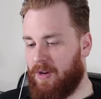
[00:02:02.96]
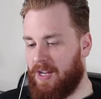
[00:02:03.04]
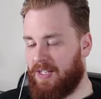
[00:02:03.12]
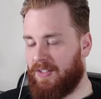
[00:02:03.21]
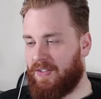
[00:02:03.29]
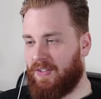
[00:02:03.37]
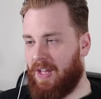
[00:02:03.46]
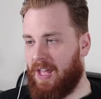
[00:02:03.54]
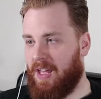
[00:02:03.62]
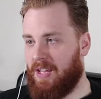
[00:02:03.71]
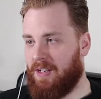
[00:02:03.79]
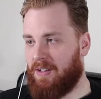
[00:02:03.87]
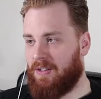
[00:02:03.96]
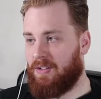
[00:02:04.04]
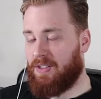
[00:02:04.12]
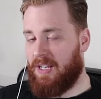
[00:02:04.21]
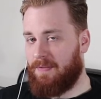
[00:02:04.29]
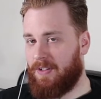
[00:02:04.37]
race and
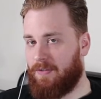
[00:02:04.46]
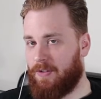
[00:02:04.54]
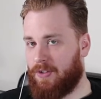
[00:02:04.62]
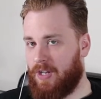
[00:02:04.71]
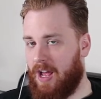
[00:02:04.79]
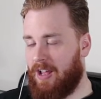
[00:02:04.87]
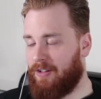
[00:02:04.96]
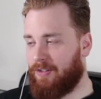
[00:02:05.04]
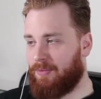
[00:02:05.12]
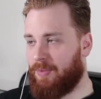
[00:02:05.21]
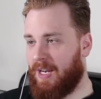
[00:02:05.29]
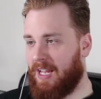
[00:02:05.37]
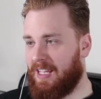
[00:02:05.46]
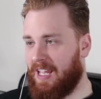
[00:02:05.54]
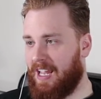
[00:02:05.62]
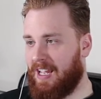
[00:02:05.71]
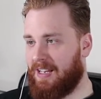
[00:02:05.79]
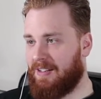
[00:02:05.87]
safety of their child, but I
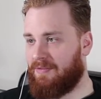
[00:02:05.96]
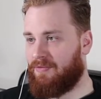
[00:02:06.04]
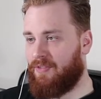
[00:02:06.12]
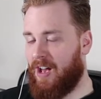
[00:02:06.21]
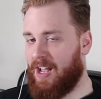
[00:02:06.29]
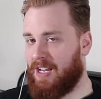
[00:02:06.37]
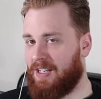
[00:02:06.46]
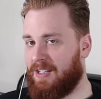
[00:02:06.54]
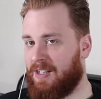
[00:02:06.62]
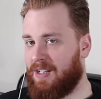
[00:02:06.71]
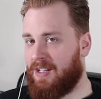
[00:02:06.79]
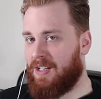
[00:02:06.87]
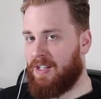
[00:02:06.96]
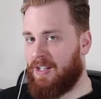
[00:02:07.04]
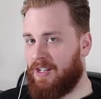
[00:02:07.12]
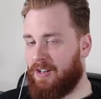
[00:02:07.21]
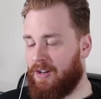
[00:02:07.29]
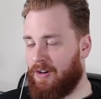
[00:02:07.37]
can't find,
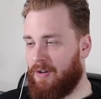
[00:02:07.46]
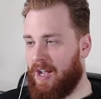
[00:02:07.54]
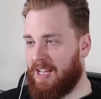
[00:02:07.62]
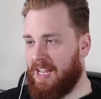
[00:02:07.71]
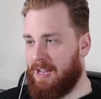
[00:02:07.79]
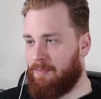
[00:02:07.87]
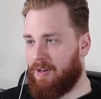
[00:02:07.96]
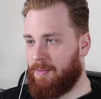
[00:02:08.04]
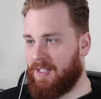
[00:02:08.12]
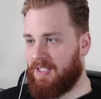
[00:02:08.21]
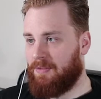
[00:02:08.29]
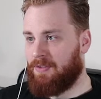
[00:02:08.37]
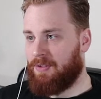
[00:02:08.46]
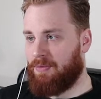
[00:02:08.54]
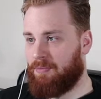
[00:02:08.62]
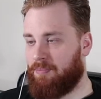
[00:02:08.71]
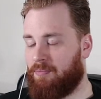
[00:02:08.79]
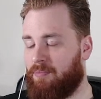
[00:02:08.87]
you know, I can't bring myself
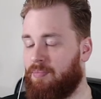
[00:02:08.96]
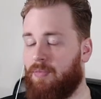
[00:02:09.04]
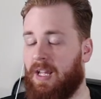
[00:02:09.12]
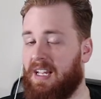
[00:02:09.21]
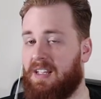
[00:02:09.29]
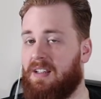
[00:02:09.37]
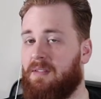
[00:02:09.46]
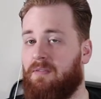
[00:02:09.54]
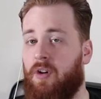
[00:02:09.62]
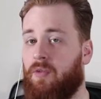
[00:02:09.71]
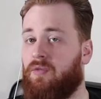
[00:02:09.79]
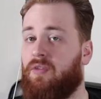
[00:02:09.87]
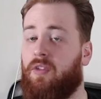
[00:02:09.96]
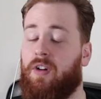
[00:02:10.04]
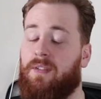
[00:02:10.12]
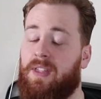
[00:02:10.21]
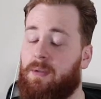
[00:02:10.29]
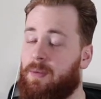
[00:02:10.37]
to like vote for
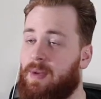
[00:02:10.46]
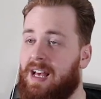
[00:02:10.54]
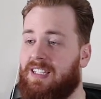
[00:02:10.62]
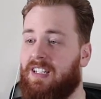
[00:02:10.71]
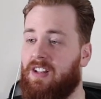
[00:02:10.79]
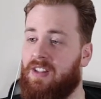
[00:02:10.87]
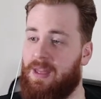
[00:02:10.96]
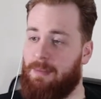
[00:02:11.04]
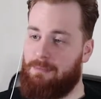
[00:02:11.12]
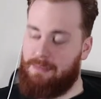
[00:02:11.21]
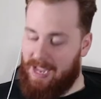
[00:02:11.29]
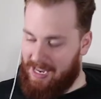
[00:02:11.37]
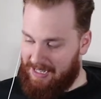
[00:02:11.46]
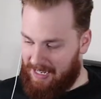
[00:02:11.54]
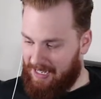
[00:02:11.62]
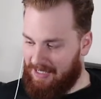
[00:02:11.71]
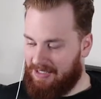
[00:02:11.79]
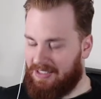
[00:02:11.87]
it. They were to pass a law that
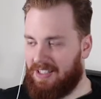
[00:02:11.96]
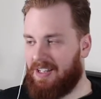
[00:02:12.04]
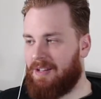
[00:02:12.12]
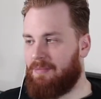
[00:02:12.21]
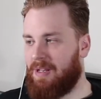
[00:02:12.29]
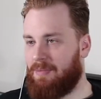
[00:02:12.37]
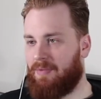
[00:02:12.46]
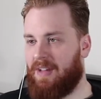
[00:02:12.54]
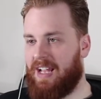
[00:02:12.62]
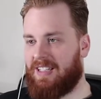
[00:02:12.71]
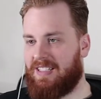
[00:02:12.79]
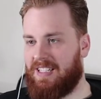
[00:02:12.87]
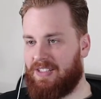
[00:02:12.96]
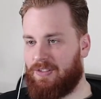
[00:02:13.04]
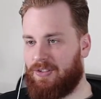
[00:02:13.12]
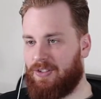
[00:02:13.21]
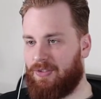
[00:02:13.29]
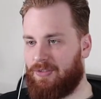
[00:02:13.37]
mandates people vaccinate their
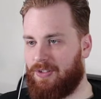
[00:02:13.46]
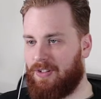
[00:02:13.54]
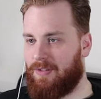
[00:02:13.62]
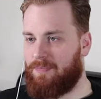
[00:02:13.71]
children.